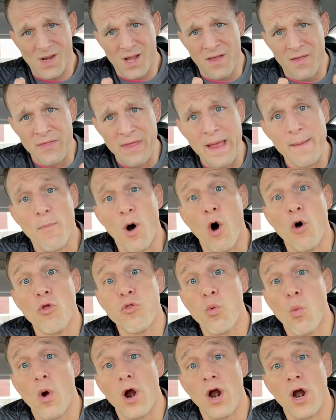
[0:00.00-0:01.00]
They both
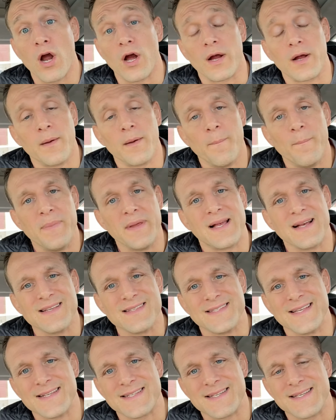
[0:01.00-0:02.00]
work because
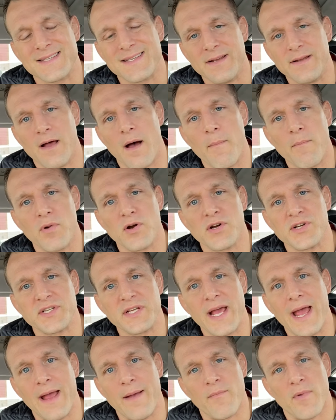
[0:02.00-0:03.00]
this is a numbers
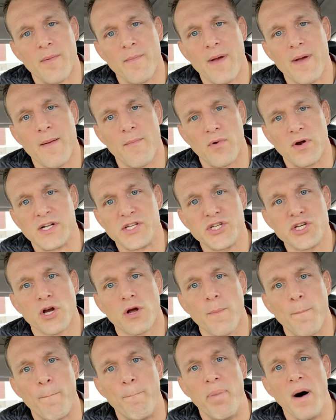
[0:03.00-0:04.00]
game. Remember, it's your
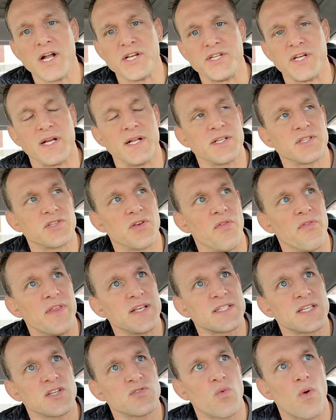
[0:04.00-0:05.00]
budget. So
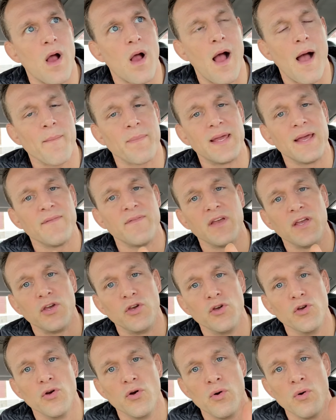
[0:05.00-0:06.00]
this is where I'm giving
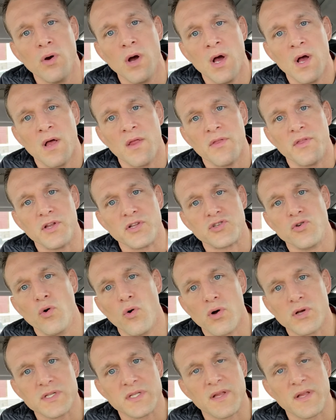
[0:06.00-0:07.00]
you the
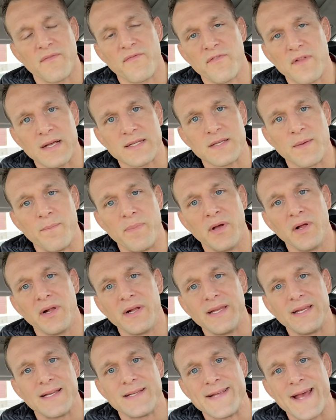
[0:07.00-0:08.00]
tools and the
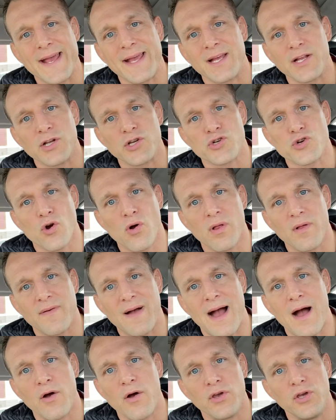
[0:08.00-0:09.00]
flexibility to take control of
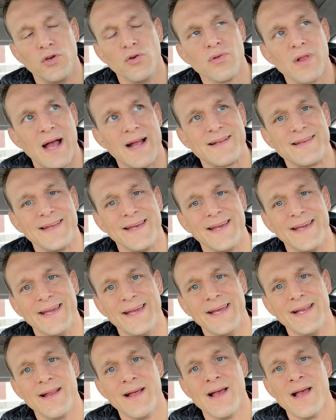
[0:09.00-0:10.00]
how you like to
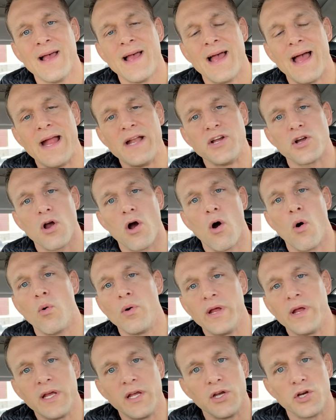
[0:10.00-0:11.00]
eat and you're
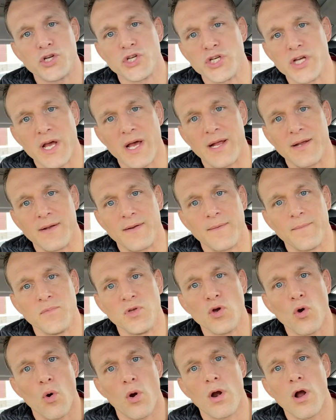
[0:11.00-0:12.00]
owning your shit.
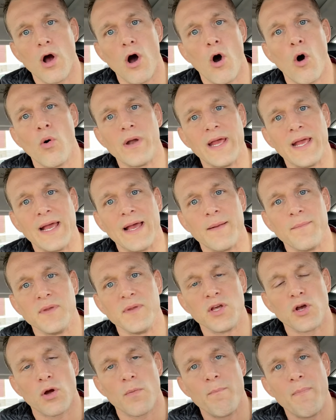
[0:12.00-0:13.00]
You're owning it.
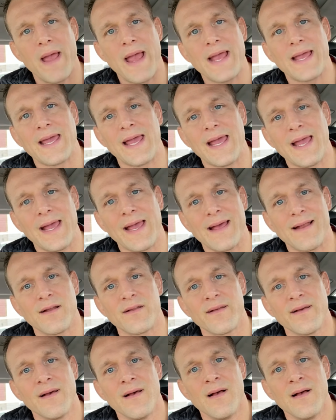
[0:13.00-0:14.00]
You're making it
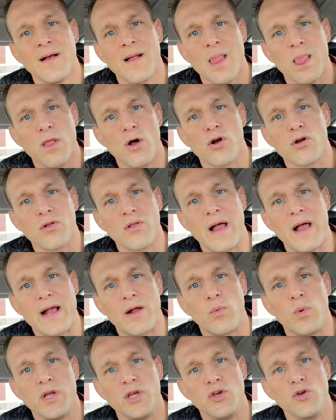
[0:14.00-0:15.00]
look like
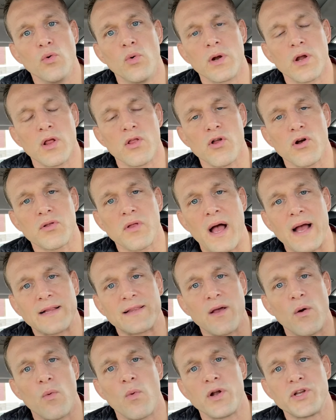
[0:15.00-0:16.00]
what you want to look like,
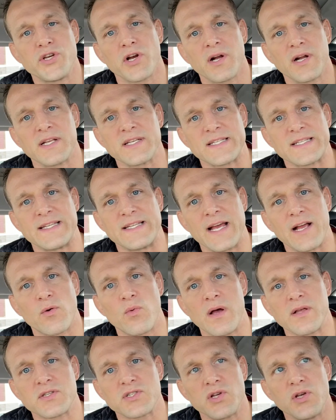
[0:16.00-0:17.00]
that what you're going to stick
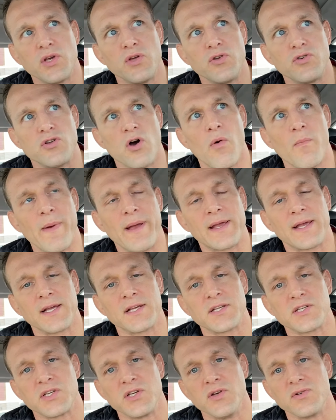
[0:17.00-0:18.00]
with so you don't make
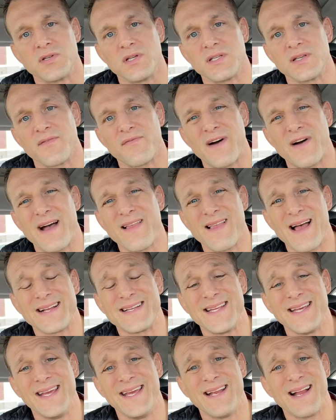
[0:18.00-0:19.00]
excuses. If I like
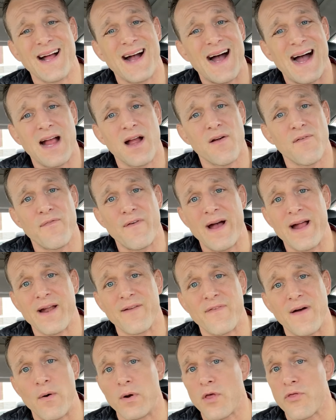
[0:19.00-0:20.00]
to eat a higher fat, if
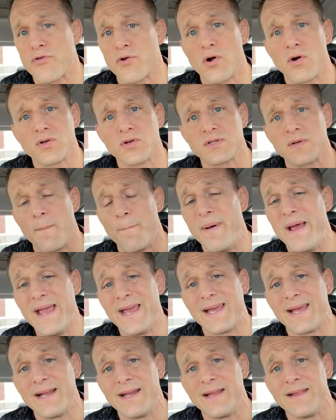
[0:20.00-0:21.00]
I want to throw some
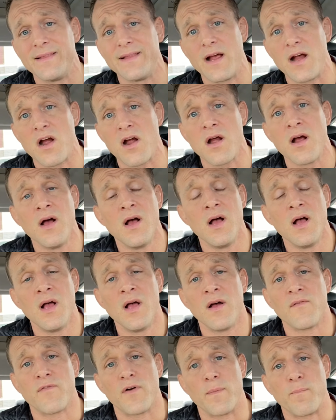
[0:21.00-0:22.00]
bacon in there
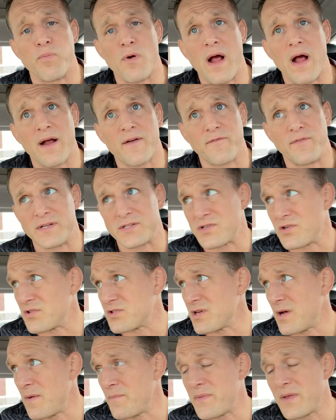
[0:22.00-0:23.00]
for breakfast or
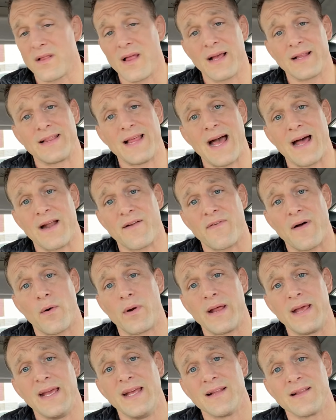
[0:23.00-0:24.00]
something like that, if I
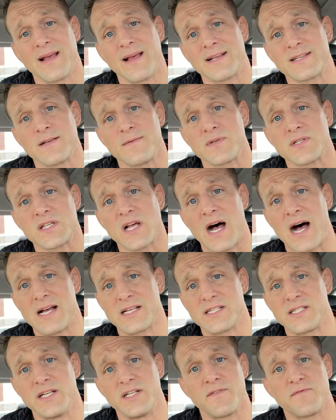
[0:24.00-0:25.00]
want to eat like some
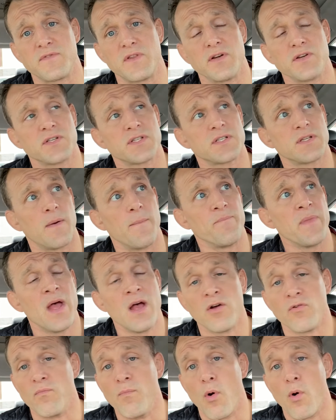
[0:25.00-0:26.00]
sausage, if there's some
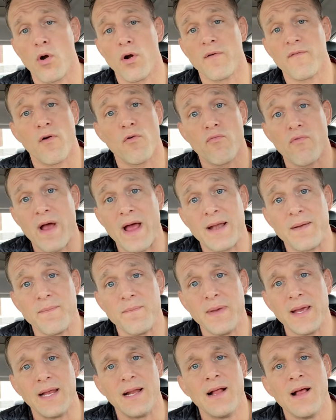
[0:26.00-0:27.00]
more of a red
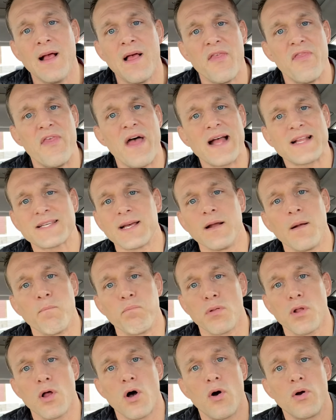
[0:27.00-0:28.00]
meat, that's going to
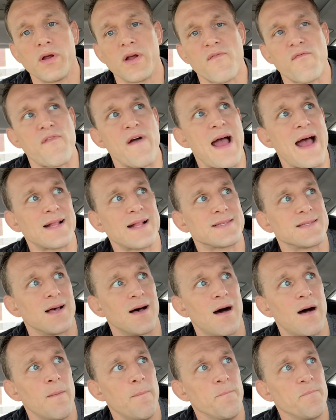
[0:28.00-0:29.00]
blow your fats
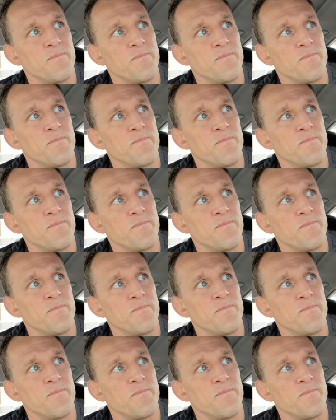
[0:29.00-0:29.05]
up